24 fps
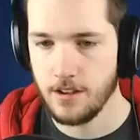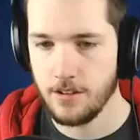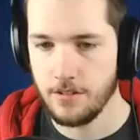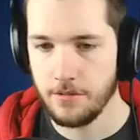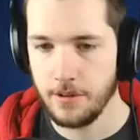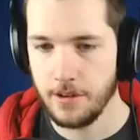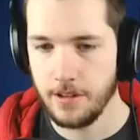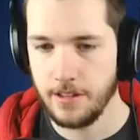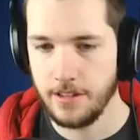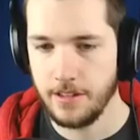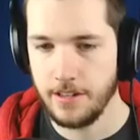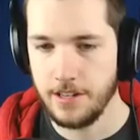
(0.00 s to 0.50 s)
We
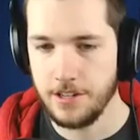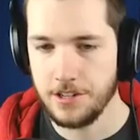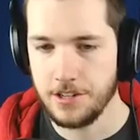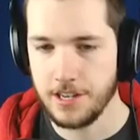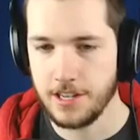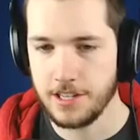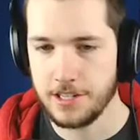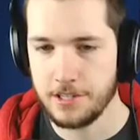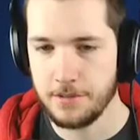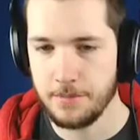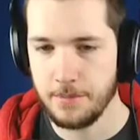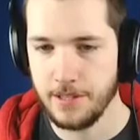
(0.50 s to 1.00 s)
really need you
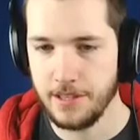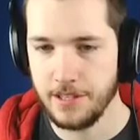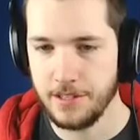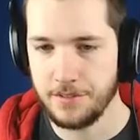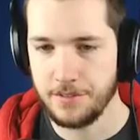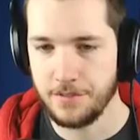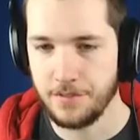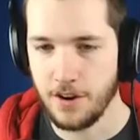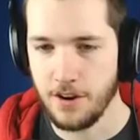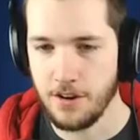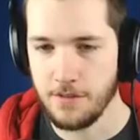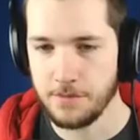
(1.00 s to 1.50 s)
guys to build these
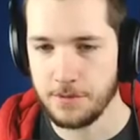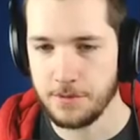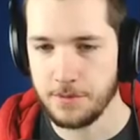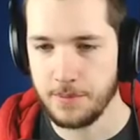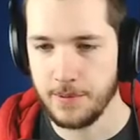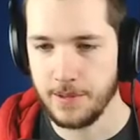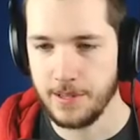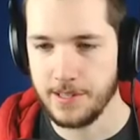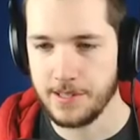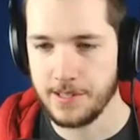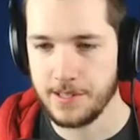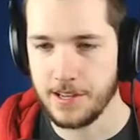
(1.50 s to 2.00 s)
farms,
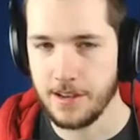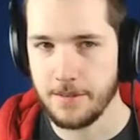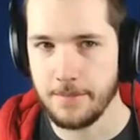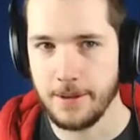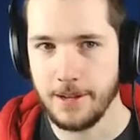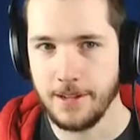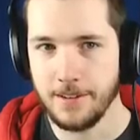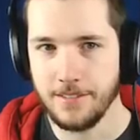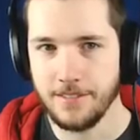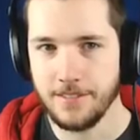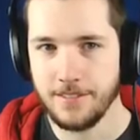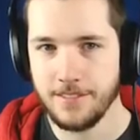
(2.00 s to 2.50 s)
please. Come on.